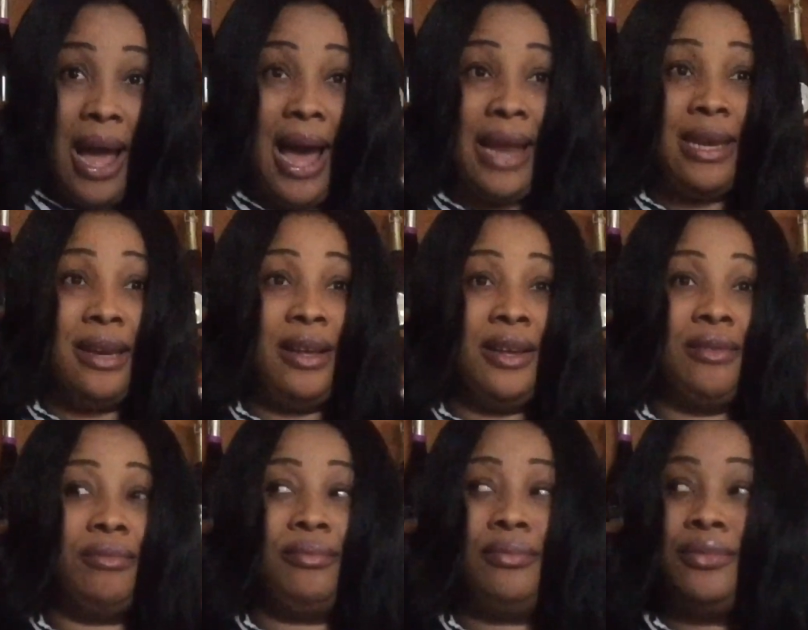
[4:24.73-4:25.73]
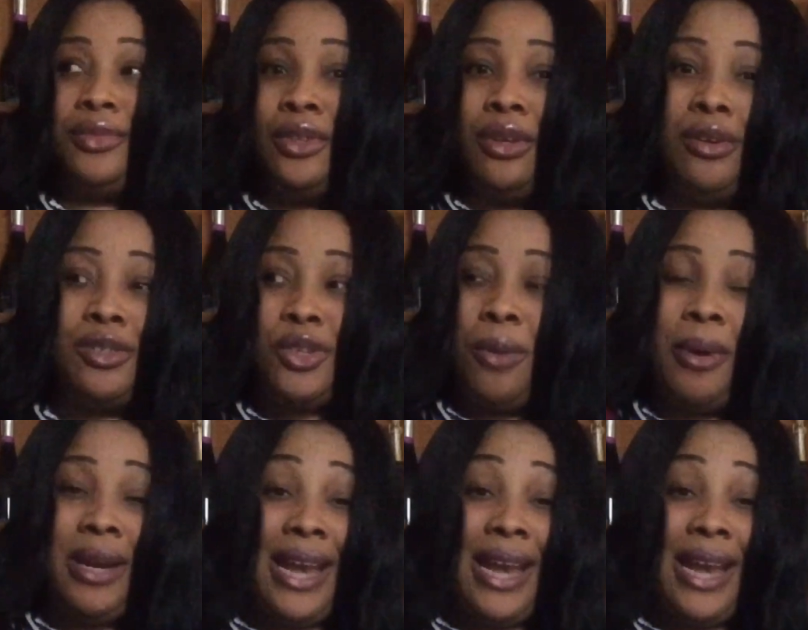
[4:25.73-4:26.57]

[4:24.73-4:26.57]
And somebody